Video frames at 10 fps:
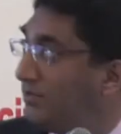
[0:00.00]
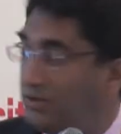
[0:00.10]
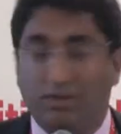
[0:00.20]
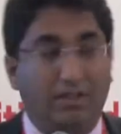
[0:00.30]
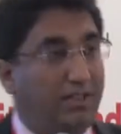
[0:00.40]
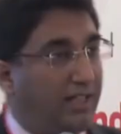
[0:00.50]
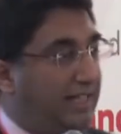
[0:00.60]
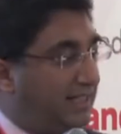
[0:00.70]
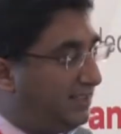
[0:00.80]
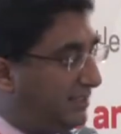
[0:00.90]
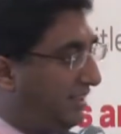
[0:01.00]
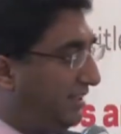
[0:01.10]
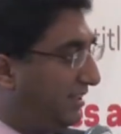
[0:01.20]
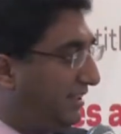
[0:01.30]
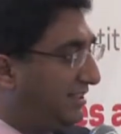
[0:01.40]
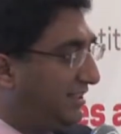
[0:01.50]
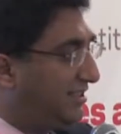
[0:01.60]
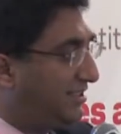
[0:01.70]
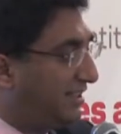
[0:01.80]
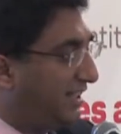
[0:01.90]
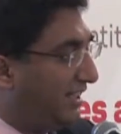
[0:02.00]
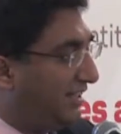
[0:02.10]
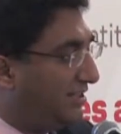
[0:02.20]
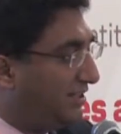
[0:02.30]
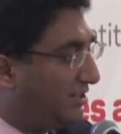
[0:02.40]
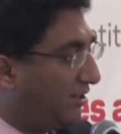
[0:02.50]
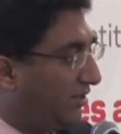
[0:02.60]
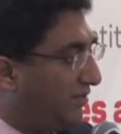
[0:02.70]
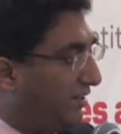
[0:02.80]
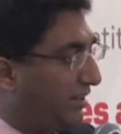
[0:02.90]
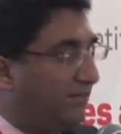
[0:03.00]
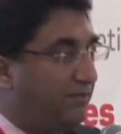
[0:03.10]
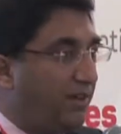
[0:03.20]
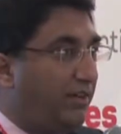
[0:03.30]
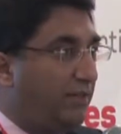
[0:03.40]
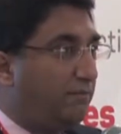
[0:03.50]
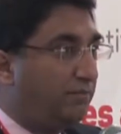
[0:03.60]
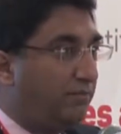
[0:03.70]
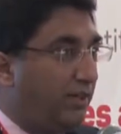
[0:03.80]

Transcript: You can clearly see that this is, this is of very, um,